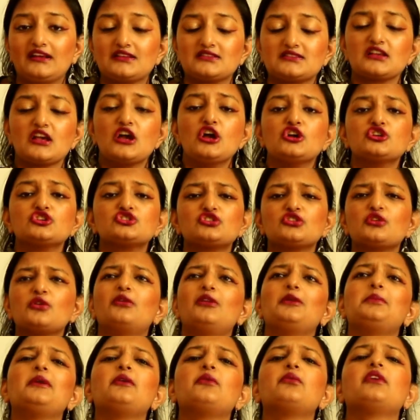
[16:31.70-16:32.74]
is. So you
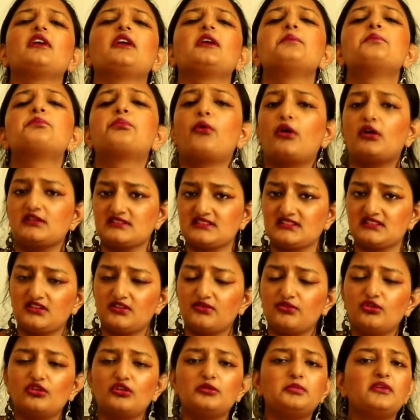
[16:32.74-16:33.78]
will be very
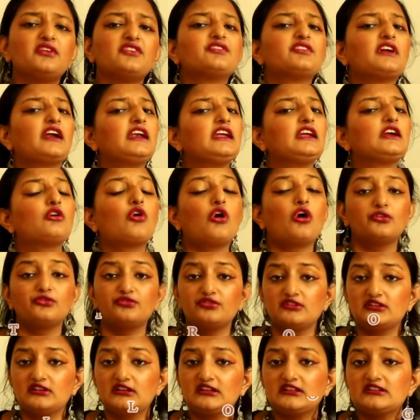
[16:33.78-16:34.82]
positive. You'll be very
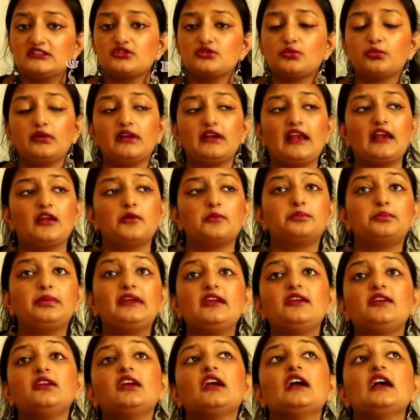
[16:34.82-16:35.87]
confident. You will
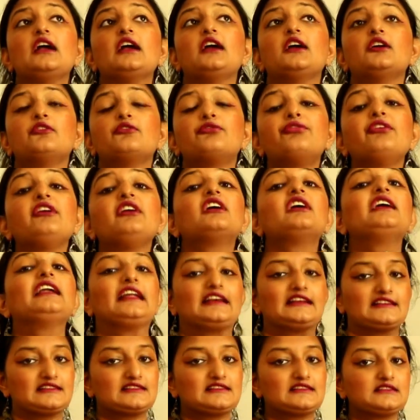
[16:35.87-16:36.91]
be
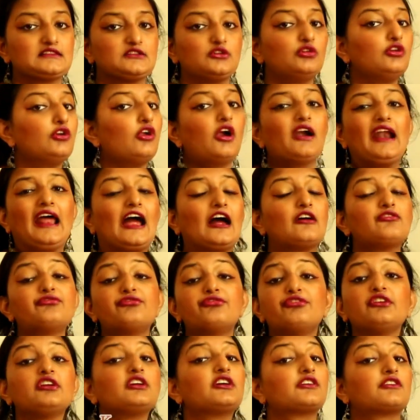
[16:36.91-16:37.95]
fearless. You will not have
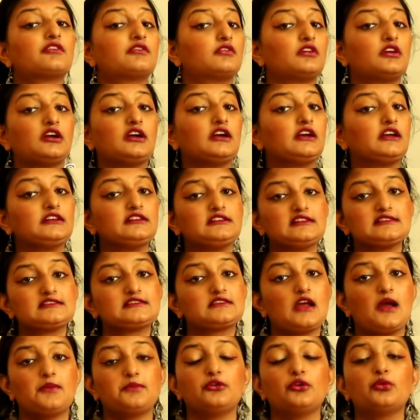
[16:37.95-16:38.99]
fear this
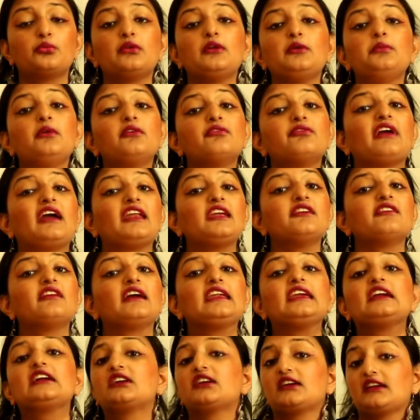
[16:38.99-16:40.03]
time. You will be very,
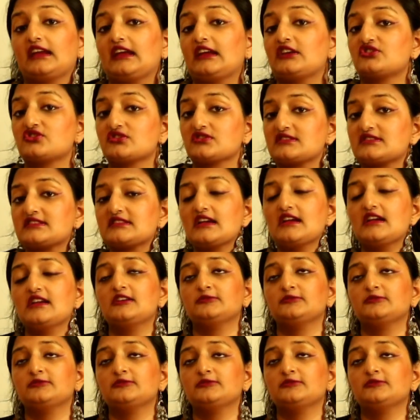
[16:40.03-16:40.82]
very courageous.